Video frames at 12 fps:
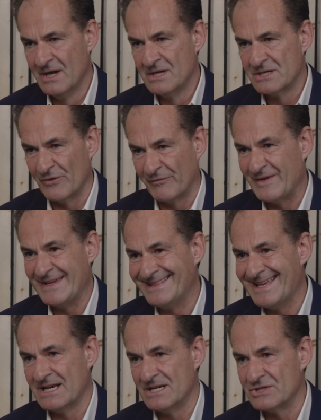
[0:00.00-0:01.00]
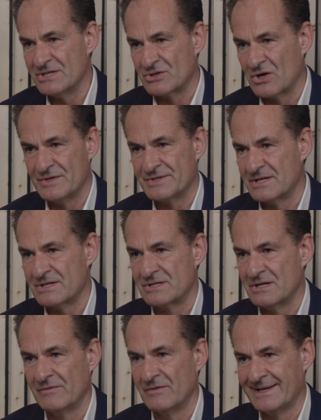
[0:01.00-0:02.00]
to feed the energy transition
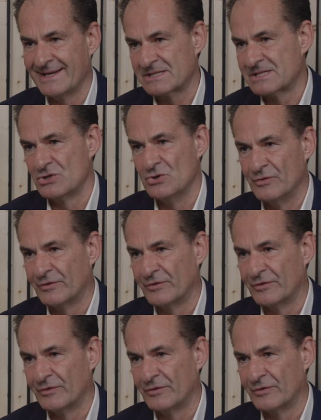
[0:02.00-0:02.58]
over the next 2,